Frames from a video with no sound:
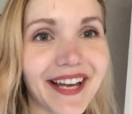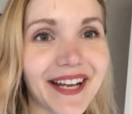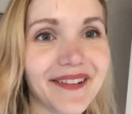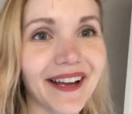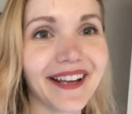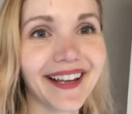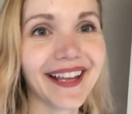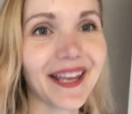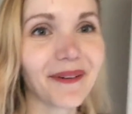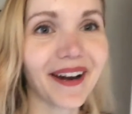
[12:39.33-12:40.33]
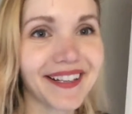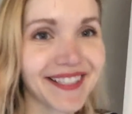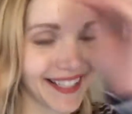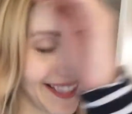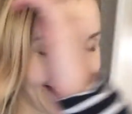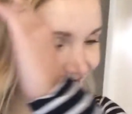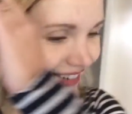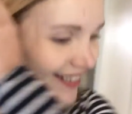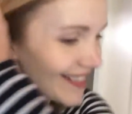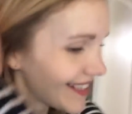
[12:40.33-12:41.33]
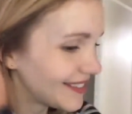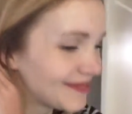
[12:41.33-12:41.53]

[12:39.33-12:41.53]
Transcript: anyway, it worked. It worked.